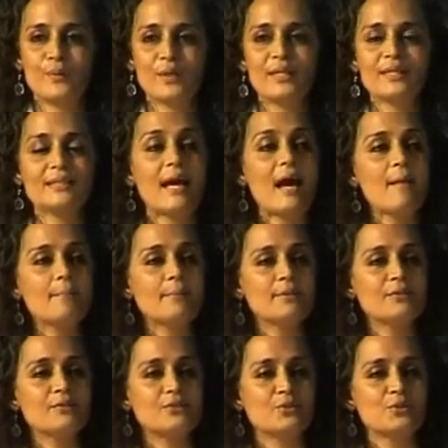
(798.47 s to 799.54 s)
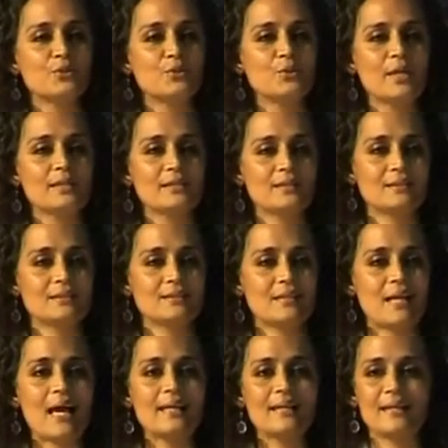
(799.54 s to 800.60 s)
what has happened to US
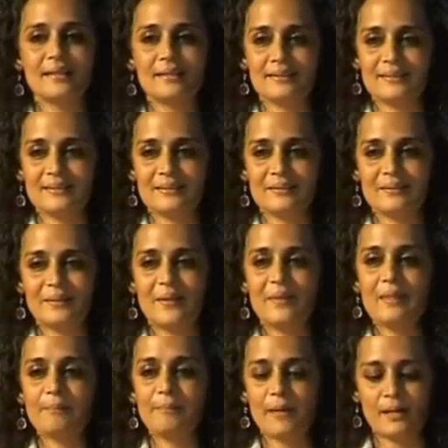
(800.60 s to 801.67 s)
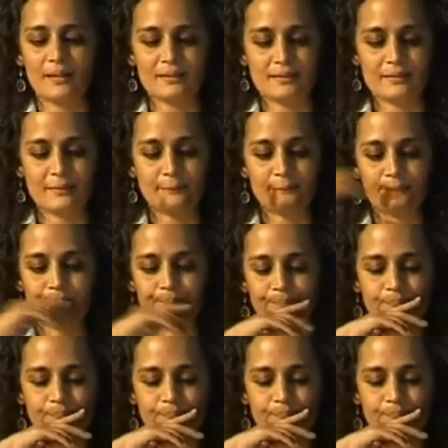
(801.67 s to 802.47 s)
allies in the past.